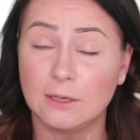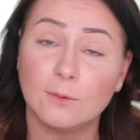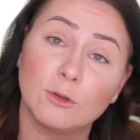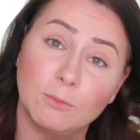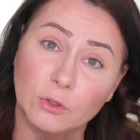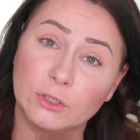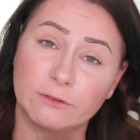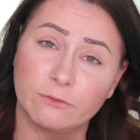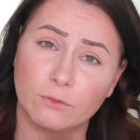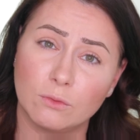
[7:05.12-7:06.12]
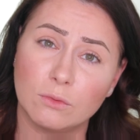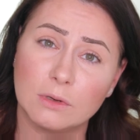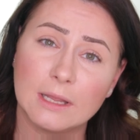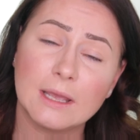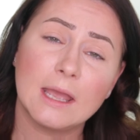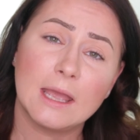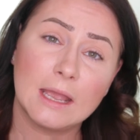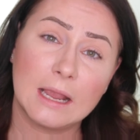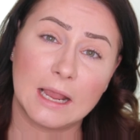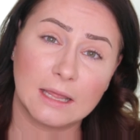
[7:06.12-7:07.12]
look beautiful,
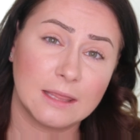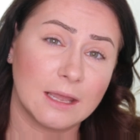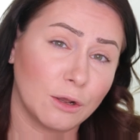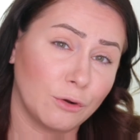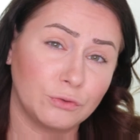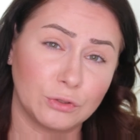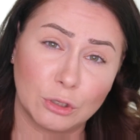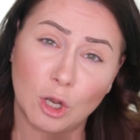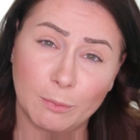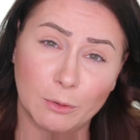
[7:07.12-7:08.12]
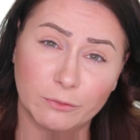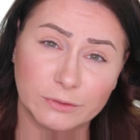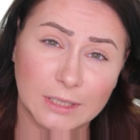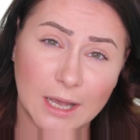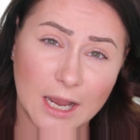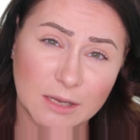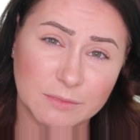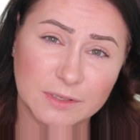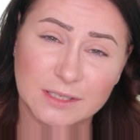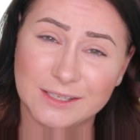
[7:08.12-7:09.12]
and then after a couple of
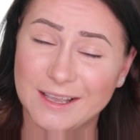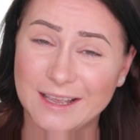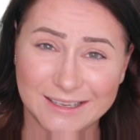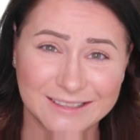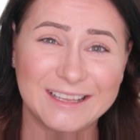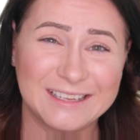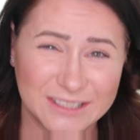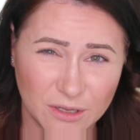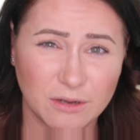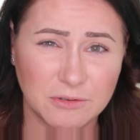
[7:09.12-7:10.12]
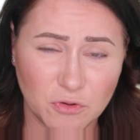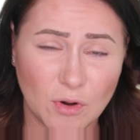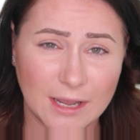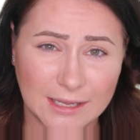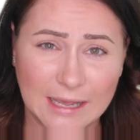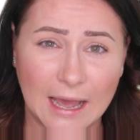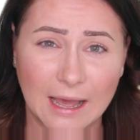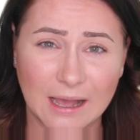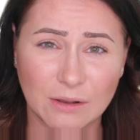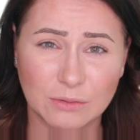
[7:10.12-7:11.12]
times they start drying
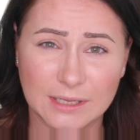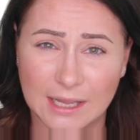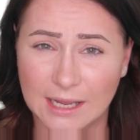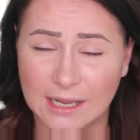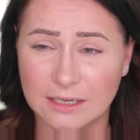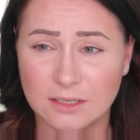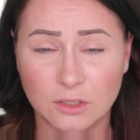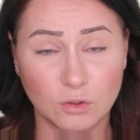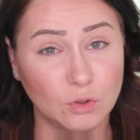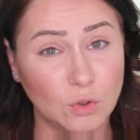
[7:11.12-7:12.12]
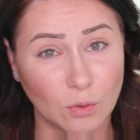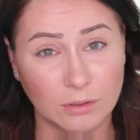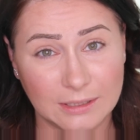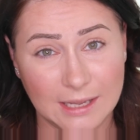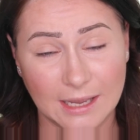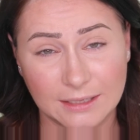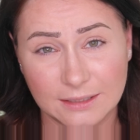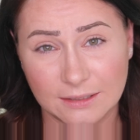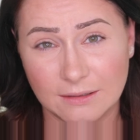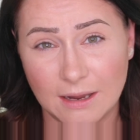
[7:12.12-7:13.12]
out and you don't get
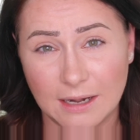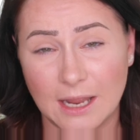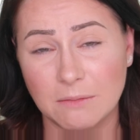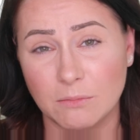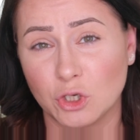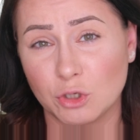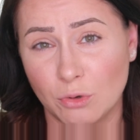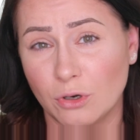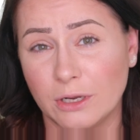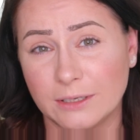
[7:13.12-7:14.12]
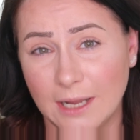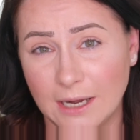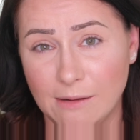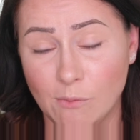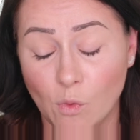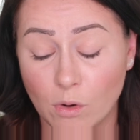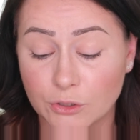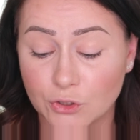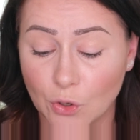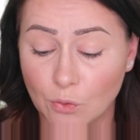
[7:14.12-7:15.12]
that much product anymore.
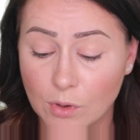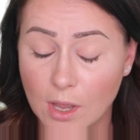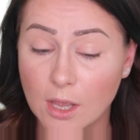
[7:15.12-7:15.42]
So